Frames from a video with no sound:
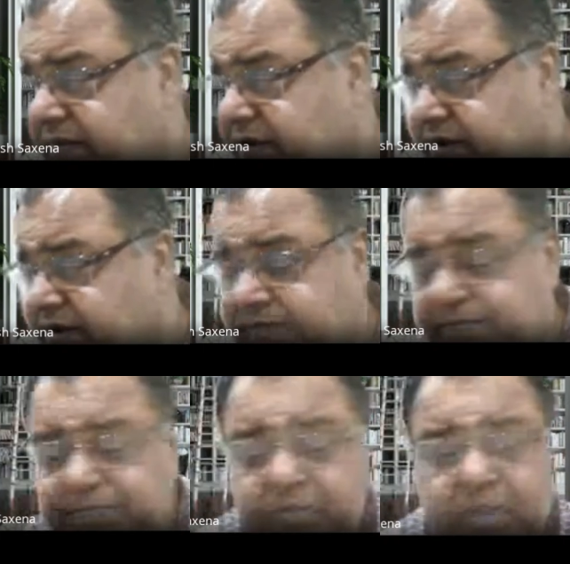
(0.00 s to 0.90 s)
based
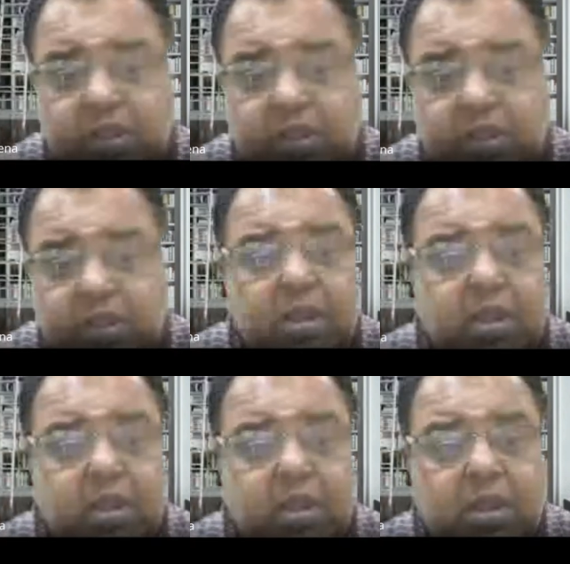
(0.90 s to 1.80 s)
on
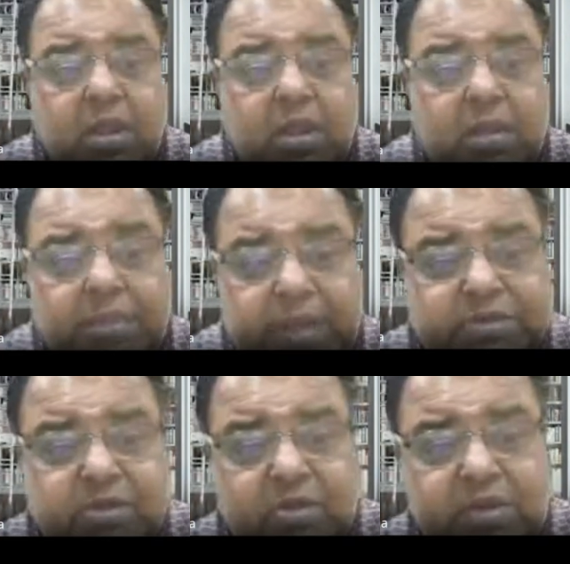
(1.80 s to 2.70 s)
his or
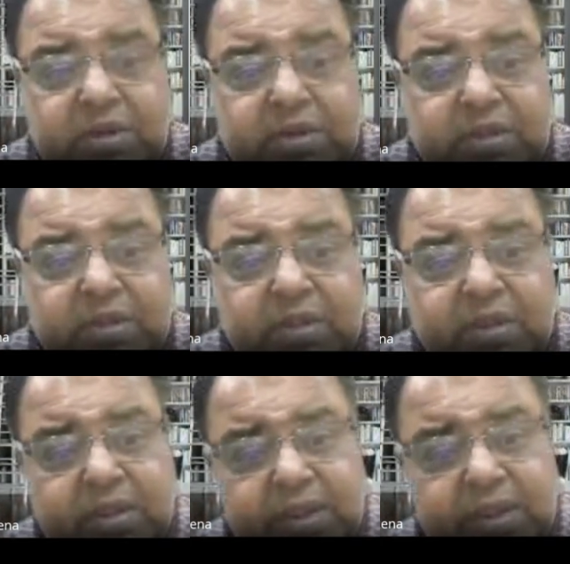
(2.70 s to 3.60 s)
her
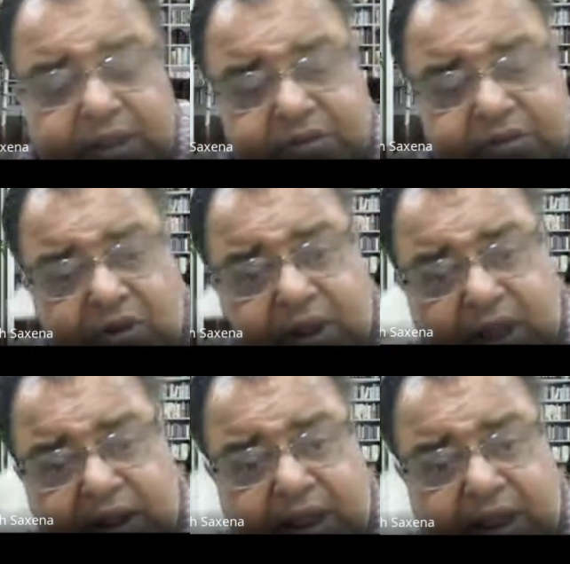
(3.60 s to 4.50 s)
identity or
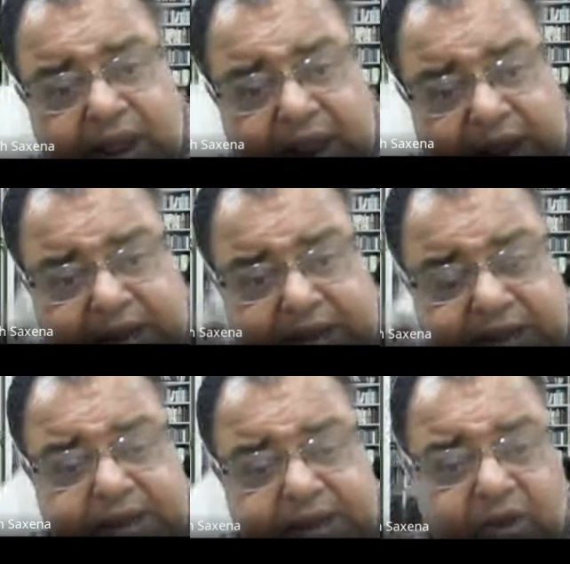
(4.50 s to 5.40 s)
behavior. It
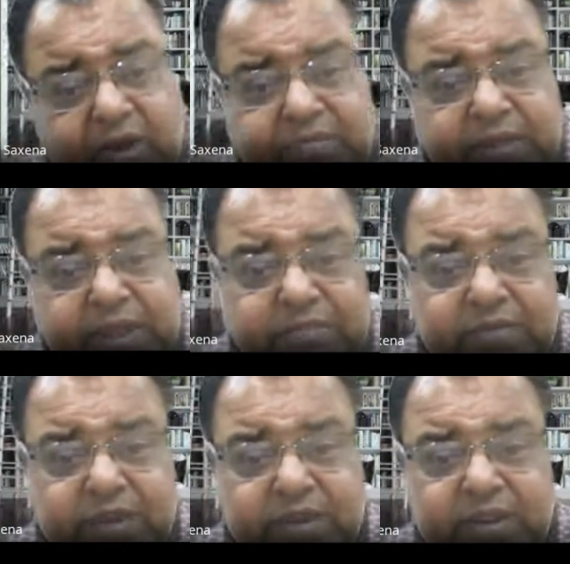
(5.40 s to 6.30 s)
is all
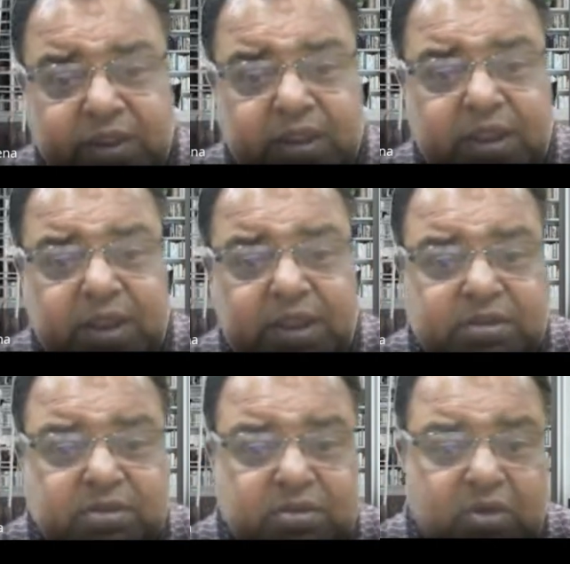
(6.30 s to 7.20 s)
about making the
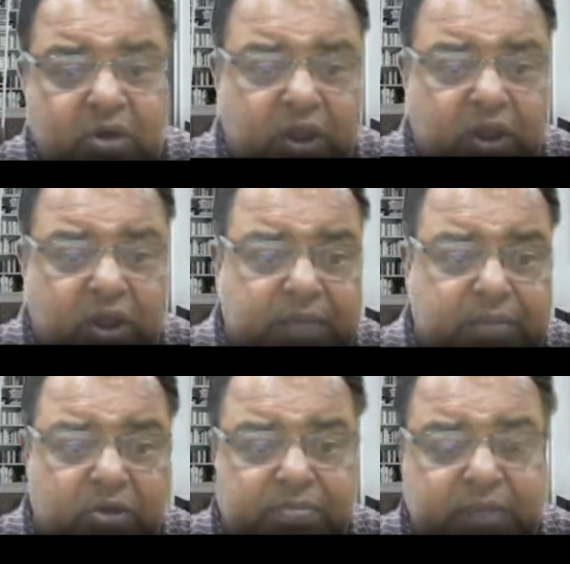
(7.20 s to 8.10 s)
content more
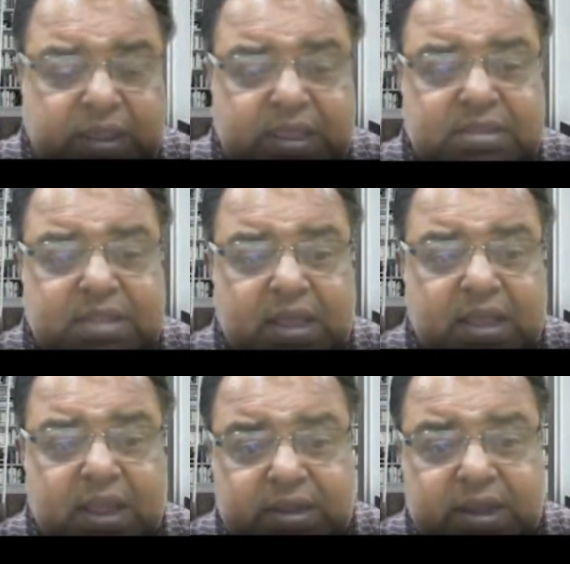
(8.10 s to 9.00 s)
relevant for
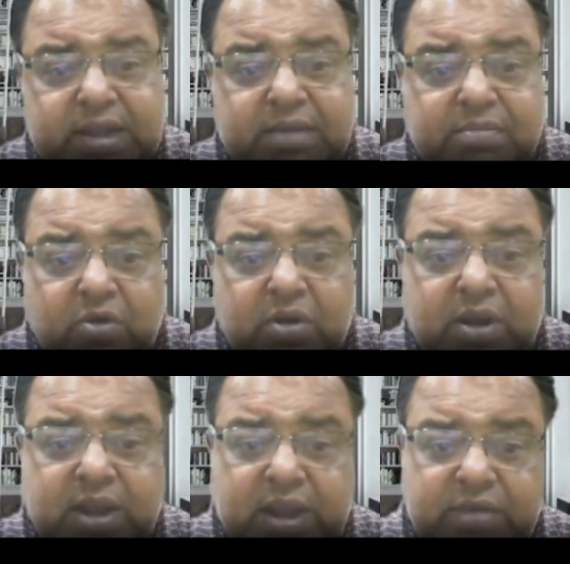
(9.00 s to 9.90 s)
the user.
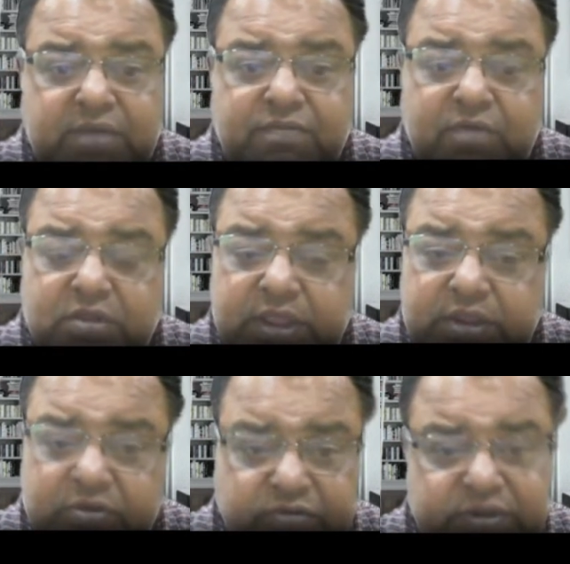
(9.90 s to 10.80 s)
The
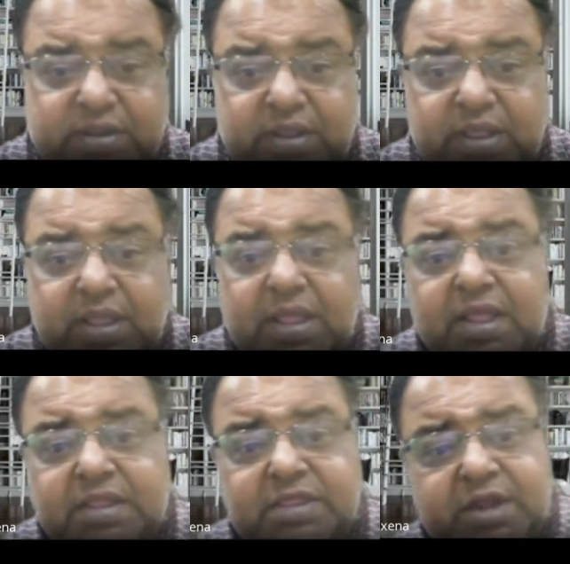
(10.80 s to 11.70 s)
tools for
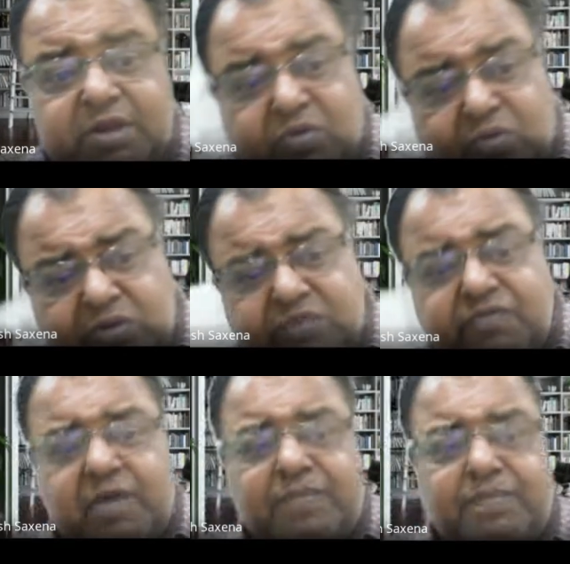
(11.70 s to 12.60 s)
personalization
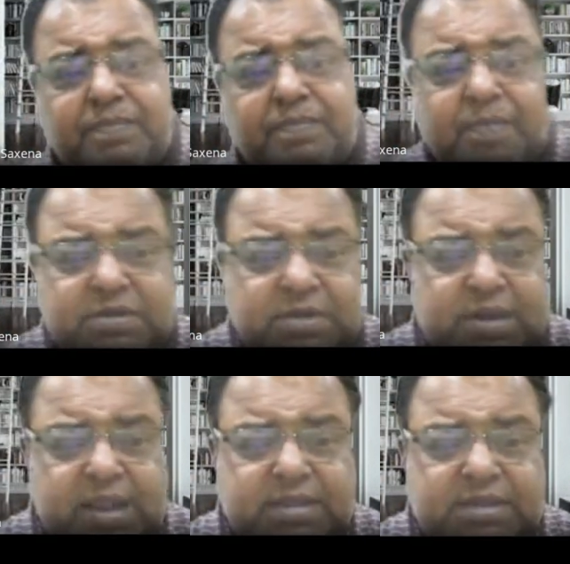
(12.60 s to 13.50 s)
includes
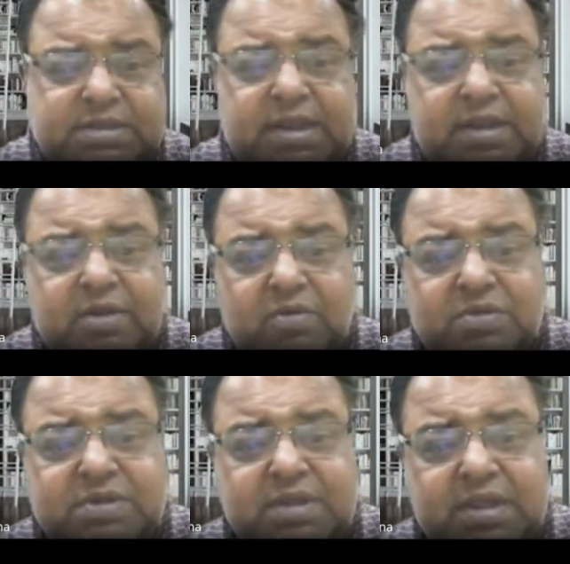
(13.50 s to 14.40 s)
clickstream
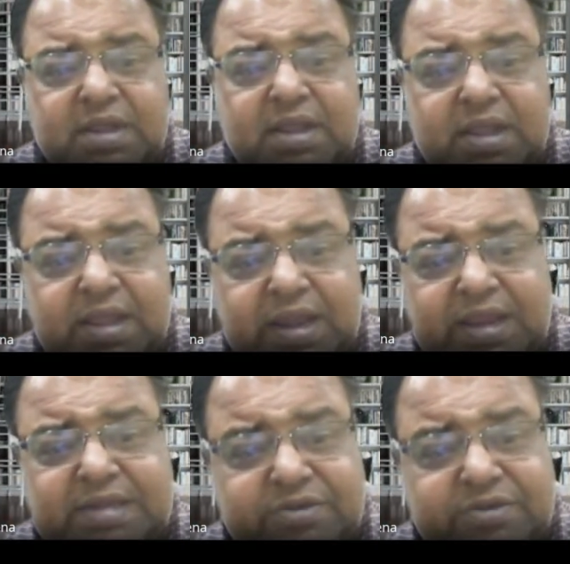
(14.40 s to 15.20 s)
tools, which